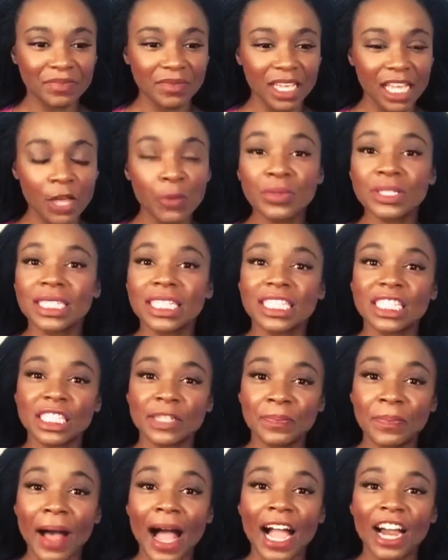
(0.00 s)
it was
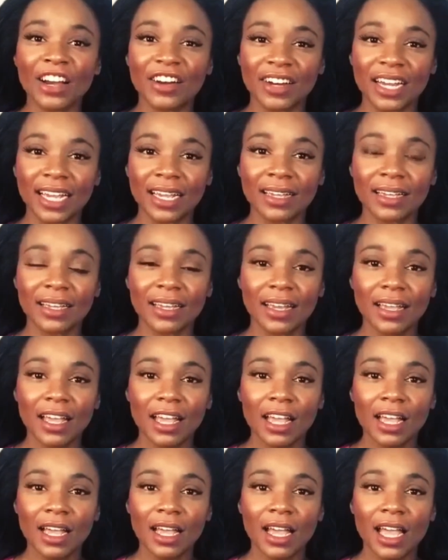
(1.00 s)
inspiring.
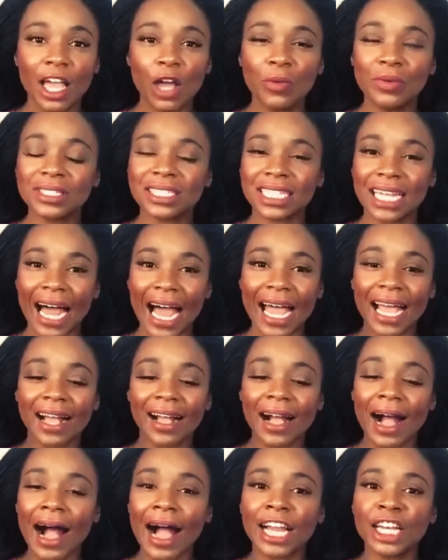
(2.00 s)
It was like
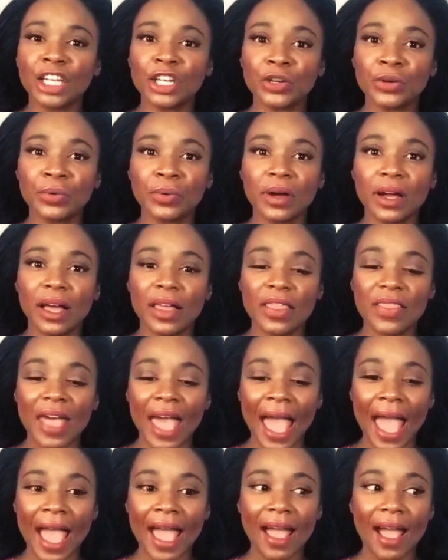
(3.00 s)
God knew
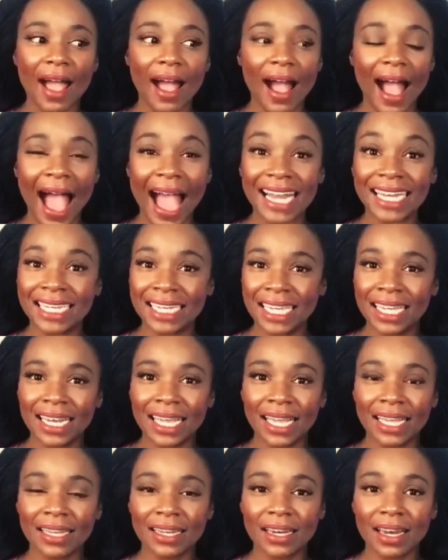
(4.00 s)
that I
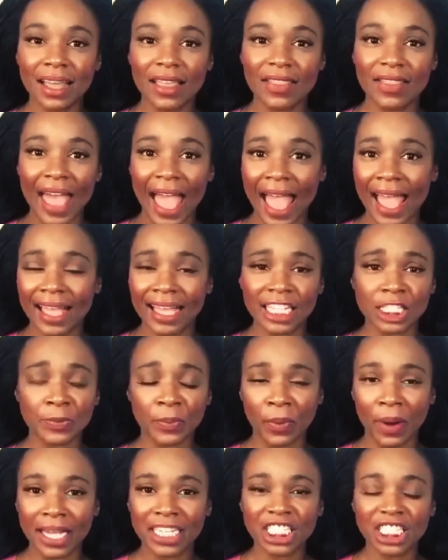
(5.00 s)
needed that
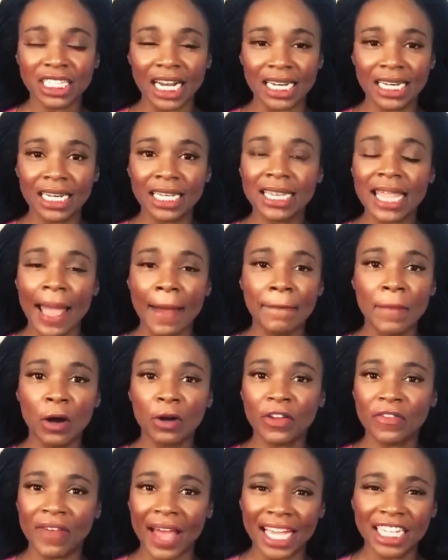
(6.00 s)
inspiration. I needed that
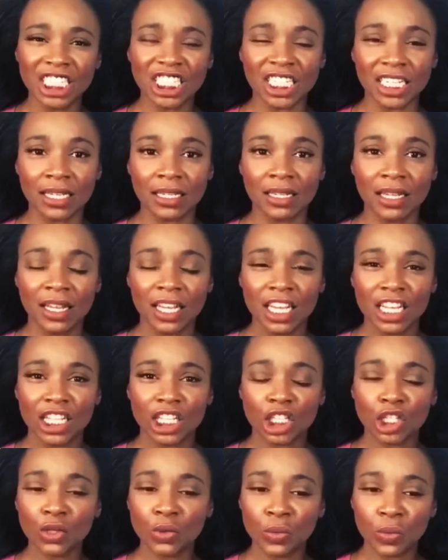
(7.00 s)
motivation
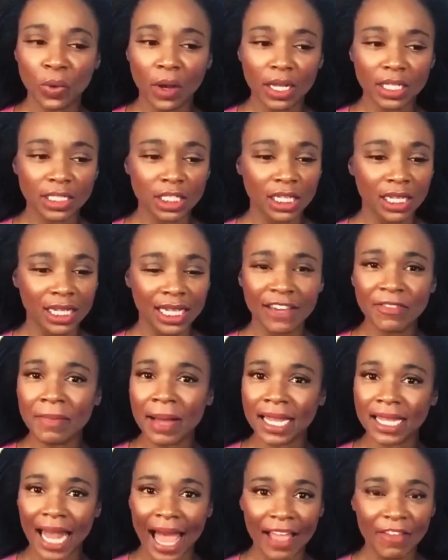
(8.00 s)
to live
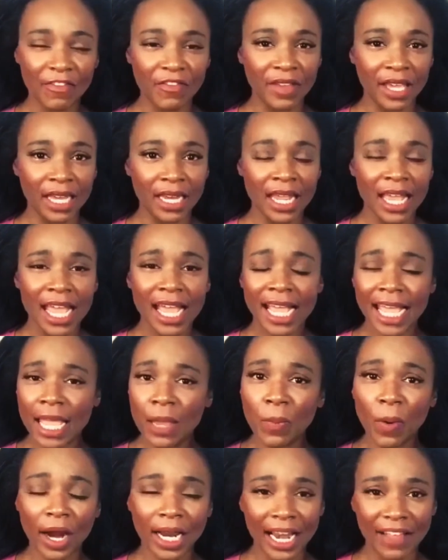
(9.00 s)
my life and
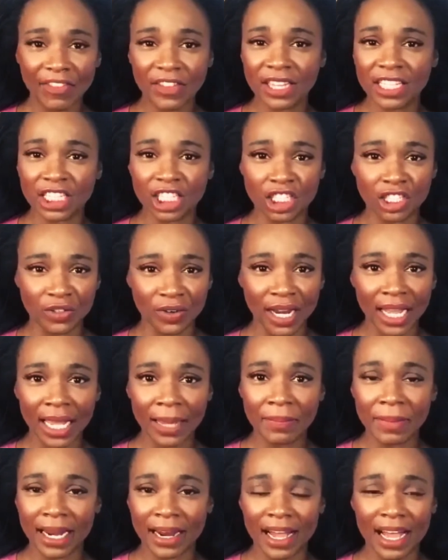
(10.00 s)
keep working after this
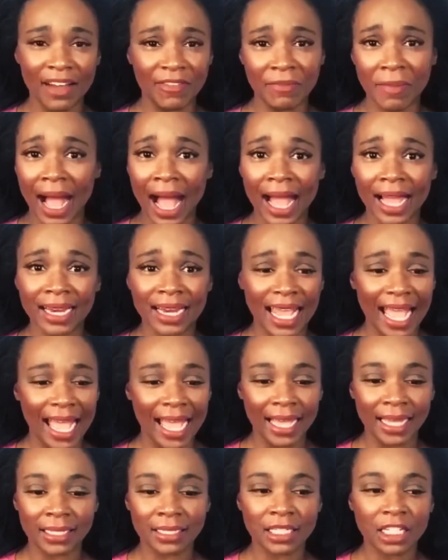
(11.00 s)
dream of mine,
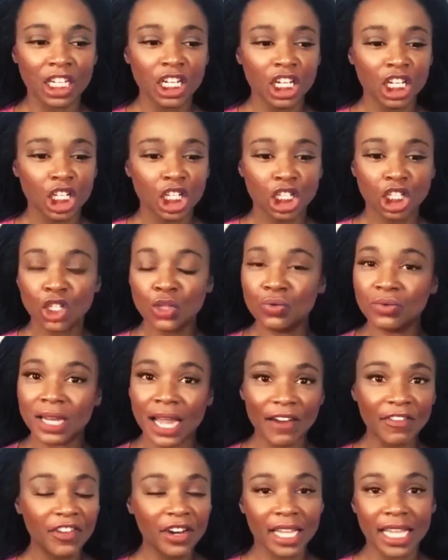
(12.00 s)
and to
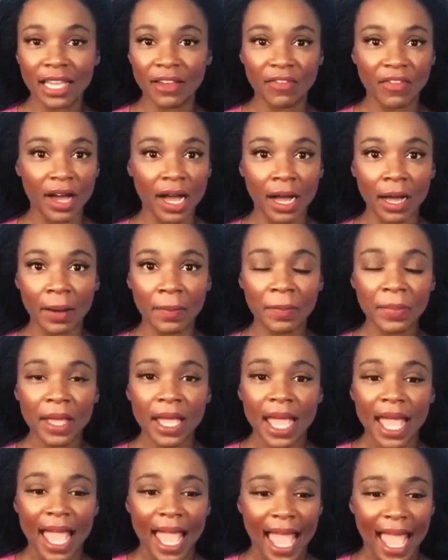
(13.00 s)
never give up,
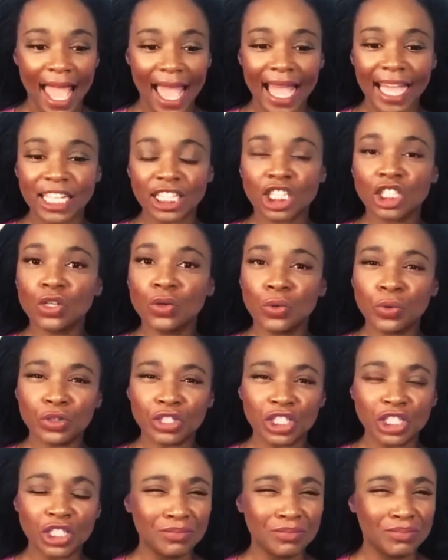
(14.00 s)
and to
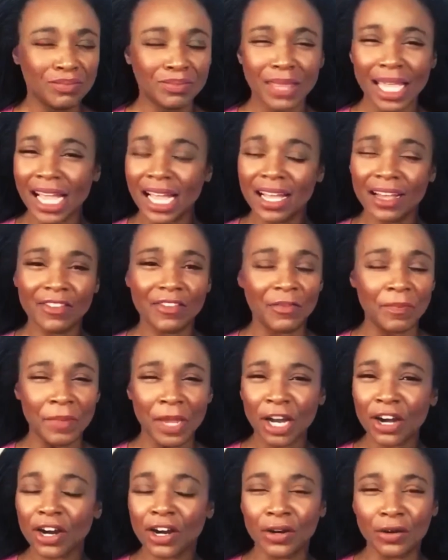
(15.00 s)
think of
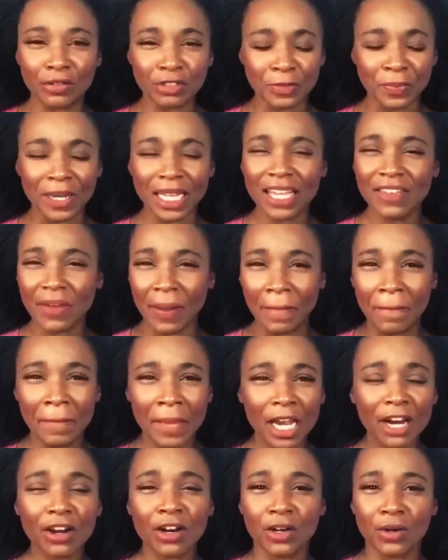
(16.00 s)
miracles, believe in
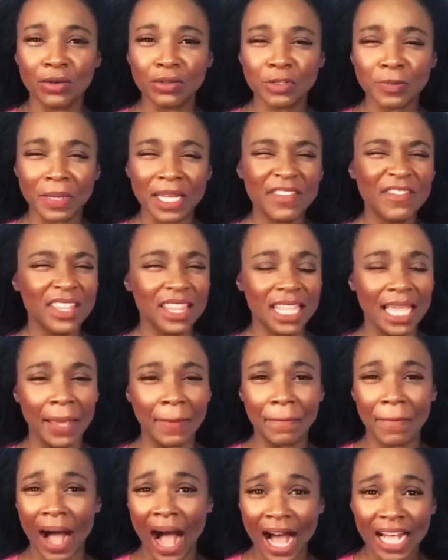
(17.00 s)
the
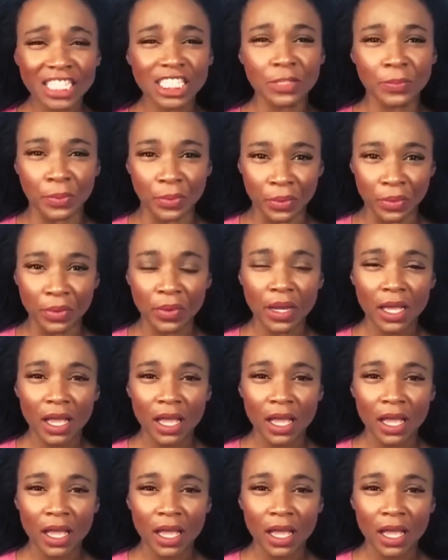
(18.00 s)
impossible.